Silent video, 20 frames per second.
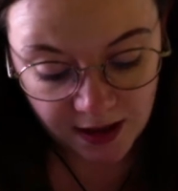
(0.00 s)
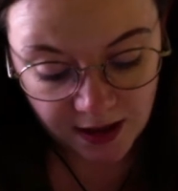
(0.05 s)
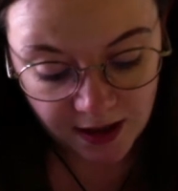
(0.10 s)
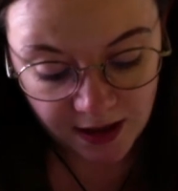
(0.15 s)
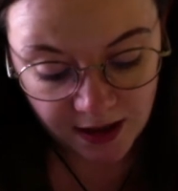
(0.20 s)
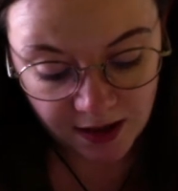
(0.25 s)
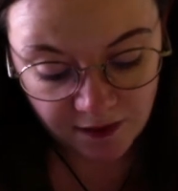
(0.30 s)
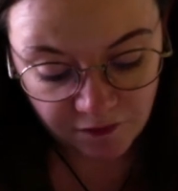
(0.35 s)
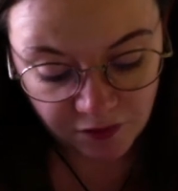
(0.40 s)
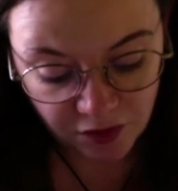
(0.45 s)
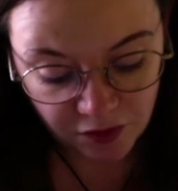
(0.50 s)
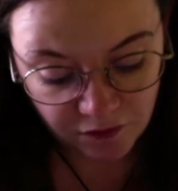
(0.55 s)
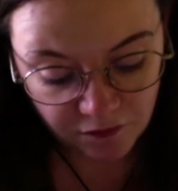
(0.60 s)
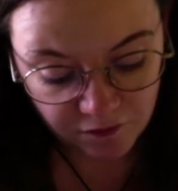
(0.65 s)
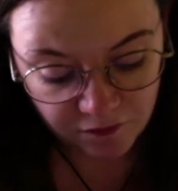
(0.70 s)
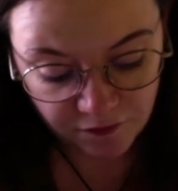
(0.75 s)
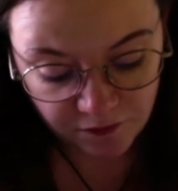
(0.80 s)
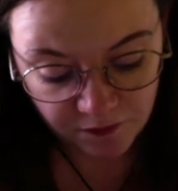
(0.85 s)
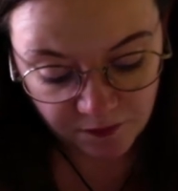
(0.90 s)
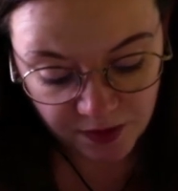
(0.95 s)
If you've
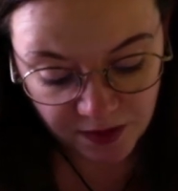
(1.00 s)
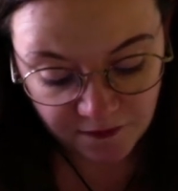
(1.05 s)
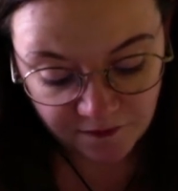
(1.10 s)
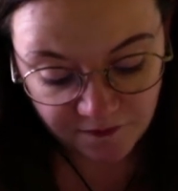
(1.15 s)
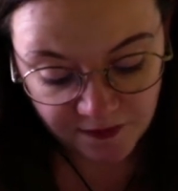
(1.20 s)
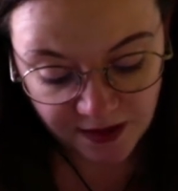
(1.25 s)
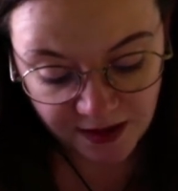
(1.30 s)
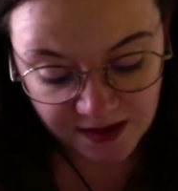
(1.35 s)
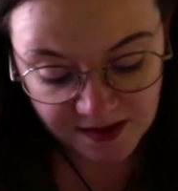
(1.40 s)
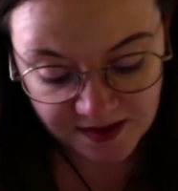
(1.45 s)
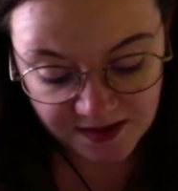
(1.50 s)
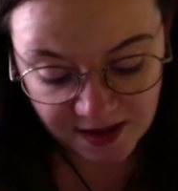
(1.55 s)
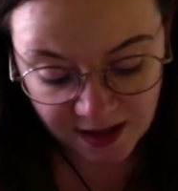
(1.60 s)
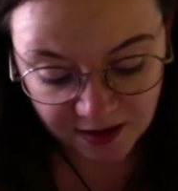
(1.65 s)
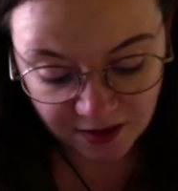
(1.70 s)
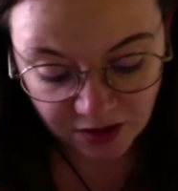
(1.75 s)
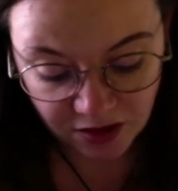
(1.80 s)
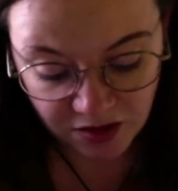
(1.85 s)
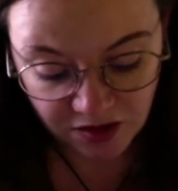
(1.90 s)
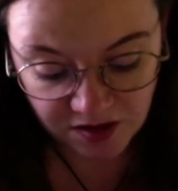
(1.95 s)
been feeling
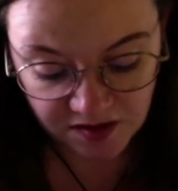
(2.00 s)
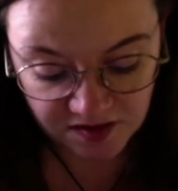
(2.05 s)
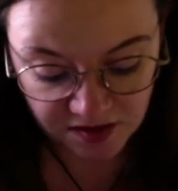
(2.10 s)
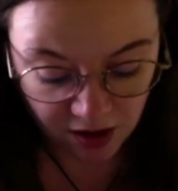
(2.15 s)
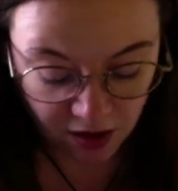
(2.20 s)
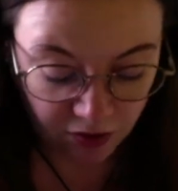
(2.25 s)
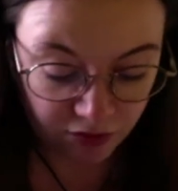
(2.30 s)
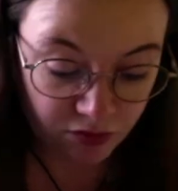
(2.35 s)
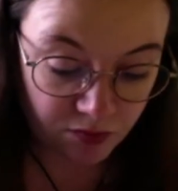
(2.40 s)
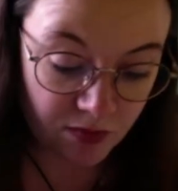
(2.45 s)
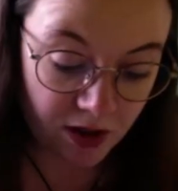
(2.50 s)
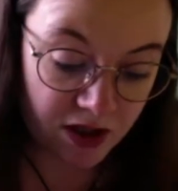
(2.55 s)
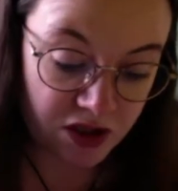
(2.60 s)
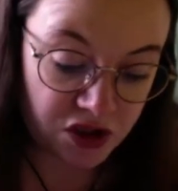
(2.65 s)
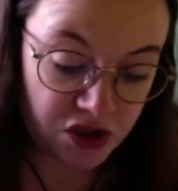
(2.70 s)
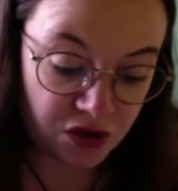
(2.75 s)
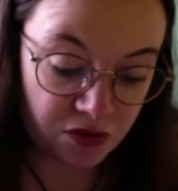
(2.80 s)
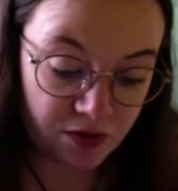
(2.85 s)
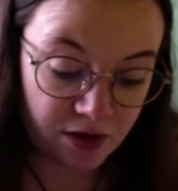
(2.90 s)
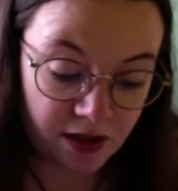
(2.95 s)
stagnant, this card reminds
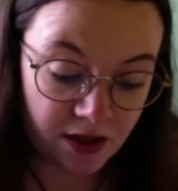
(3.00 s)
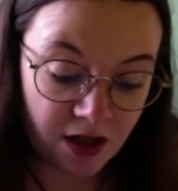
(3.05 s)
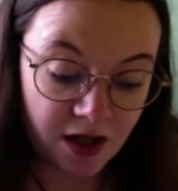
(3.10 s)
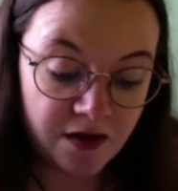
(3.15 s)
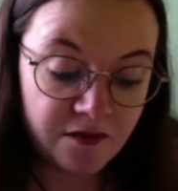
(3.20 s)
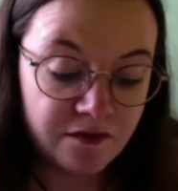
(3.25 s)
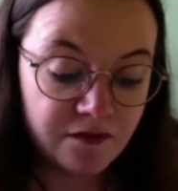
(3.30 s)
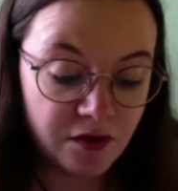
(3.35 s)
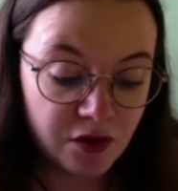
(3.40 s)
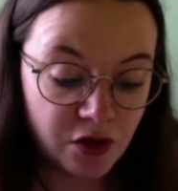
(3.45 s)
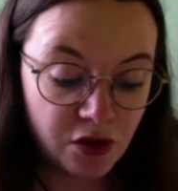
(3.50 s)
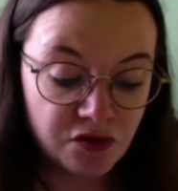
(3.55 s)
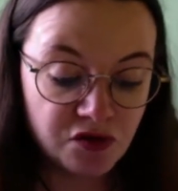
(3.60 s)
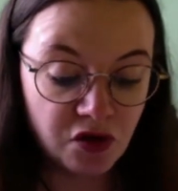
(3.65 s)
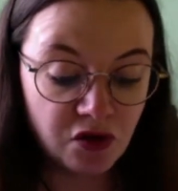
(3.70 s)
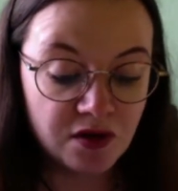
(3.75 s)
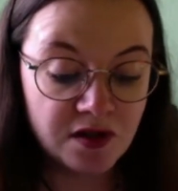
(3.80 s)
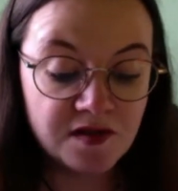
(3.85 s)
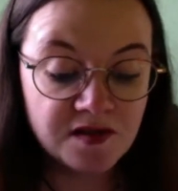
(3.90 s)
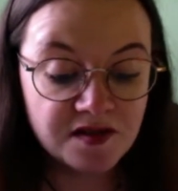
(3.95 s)
you that life goes
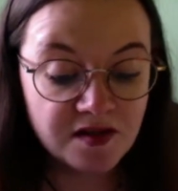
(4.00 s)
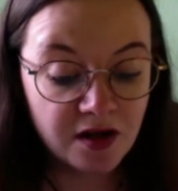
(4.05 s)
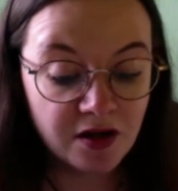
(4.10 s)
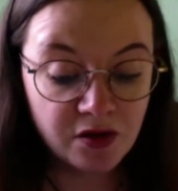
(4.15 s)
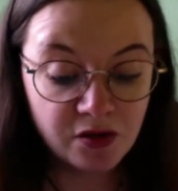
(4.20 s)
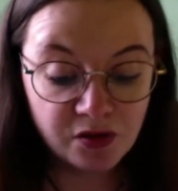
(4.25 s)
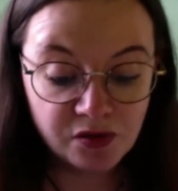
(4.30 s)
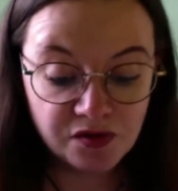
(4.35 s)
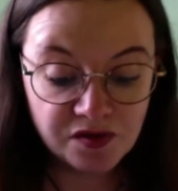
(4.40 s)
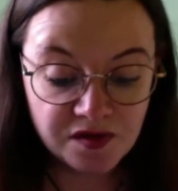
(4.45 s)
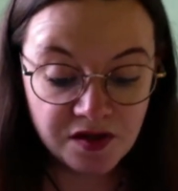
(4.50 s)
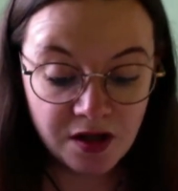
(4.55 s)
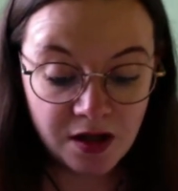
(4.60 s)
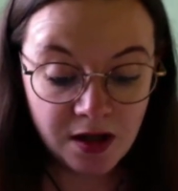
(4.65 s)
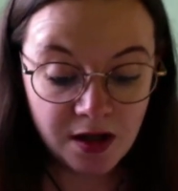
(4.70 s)
on in cycles,